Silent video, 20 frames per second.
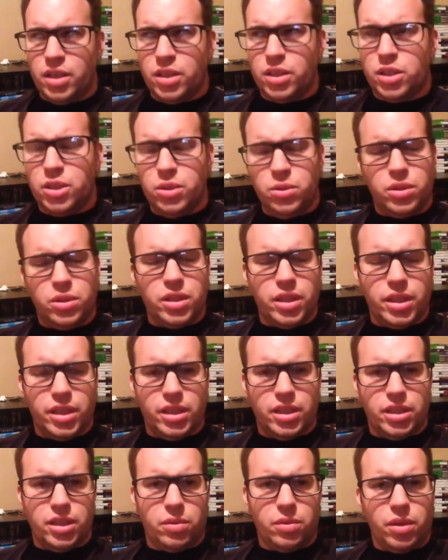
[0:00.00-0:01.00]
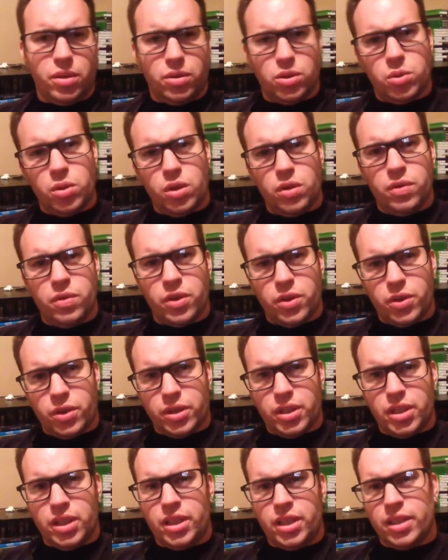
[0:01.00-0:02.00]
two sons around 12 and
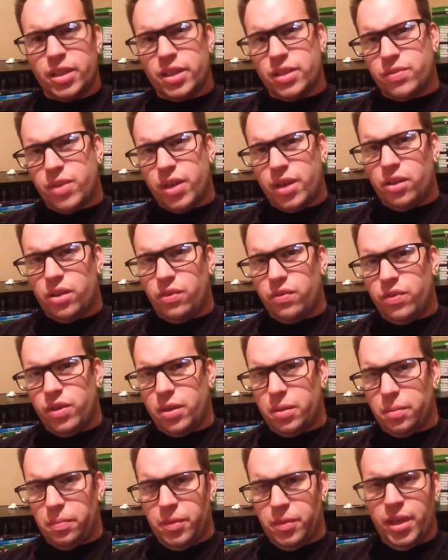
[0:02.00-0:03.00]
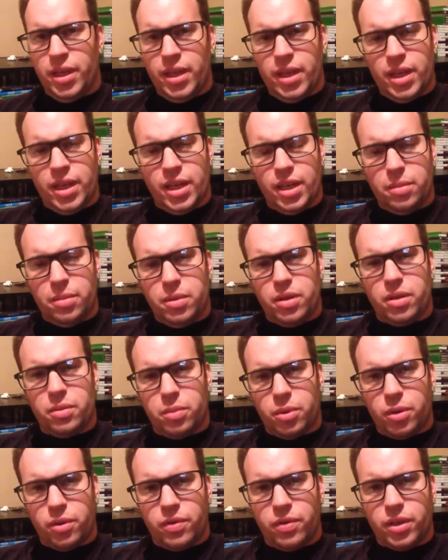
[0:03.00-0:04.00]
13 in this final film. It'd been a
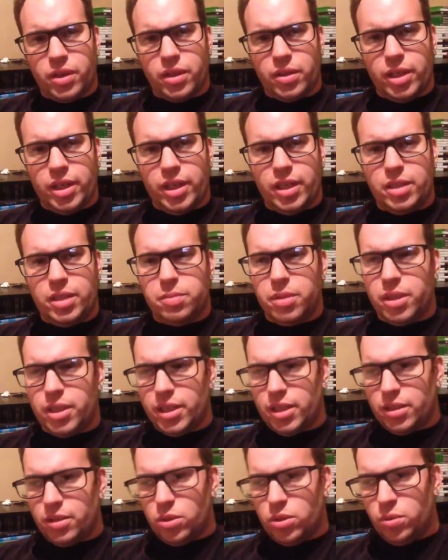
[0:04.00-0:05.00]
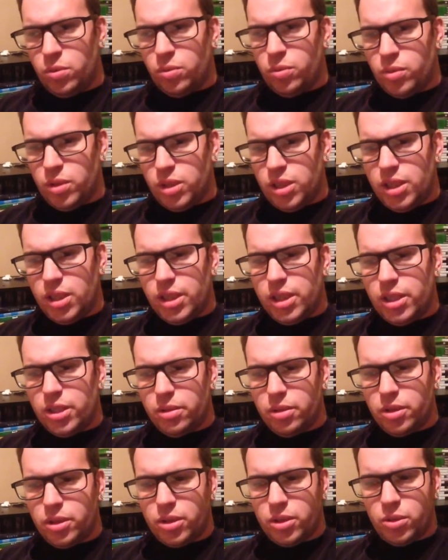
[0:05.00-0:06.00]
perfect age because
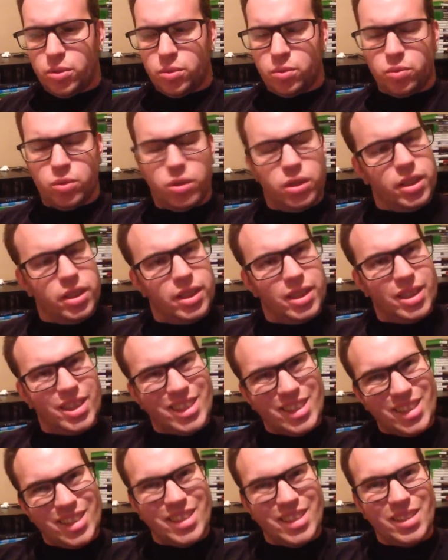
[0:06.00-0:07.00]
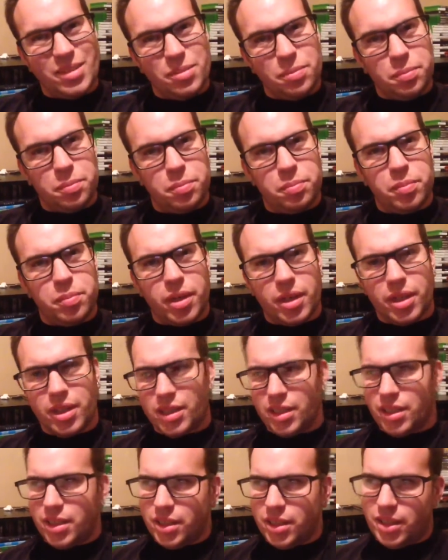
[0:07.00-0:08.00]
teenagers don't really listen, but
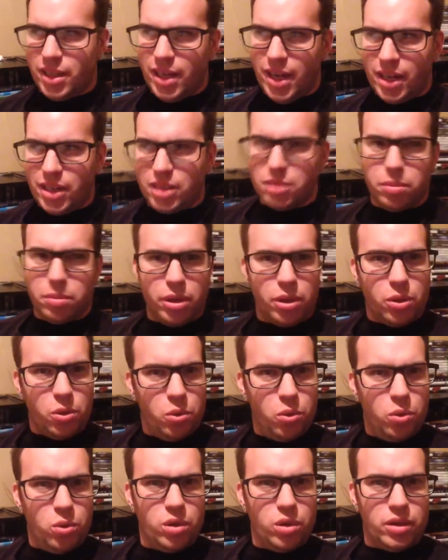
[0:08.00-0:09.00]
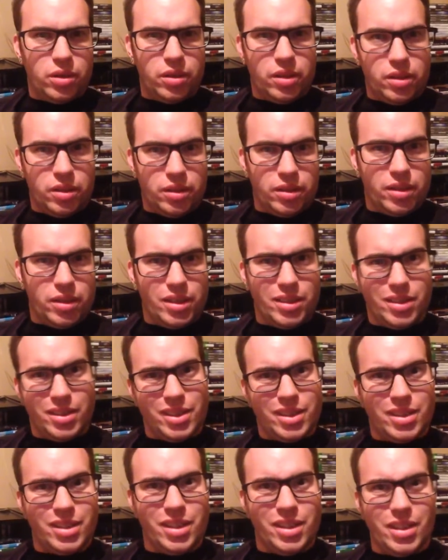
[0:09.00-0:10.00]
because his dad is pretty cool and doesn't
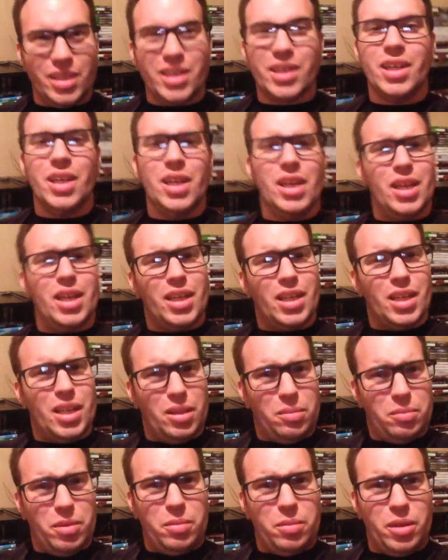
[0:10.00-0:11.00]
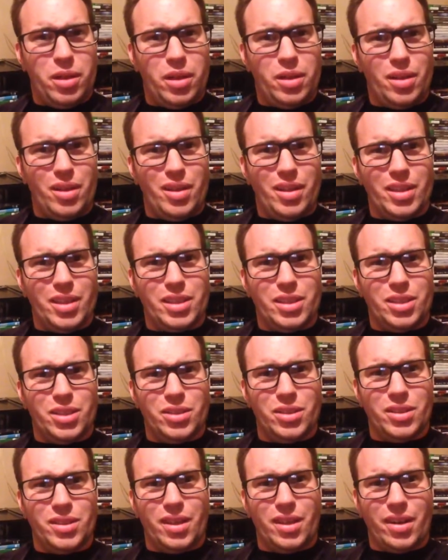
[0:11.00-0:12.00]
listen either. Maybe they listen
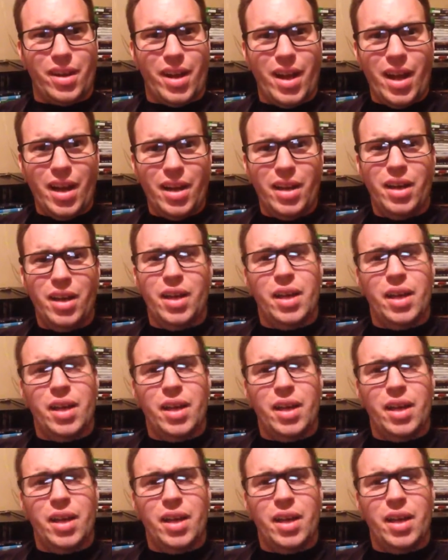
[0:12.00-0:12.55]
to their dad.